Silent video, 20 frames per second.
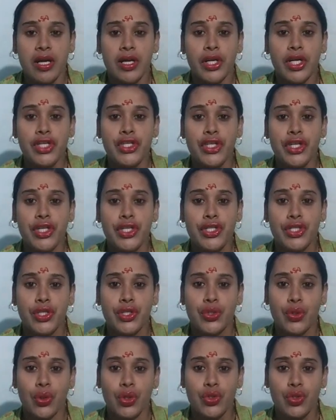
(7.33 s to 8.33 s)
Krishna is the
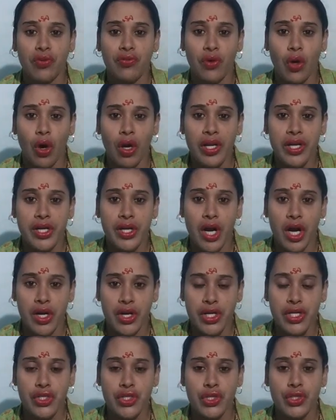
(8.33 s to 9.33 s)
source of all
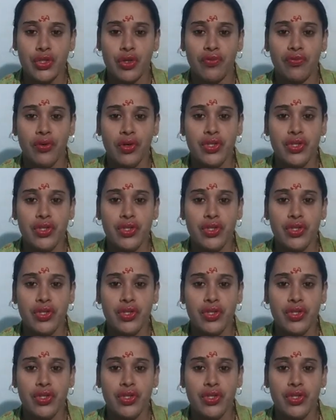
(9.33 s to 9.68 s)
incarnations of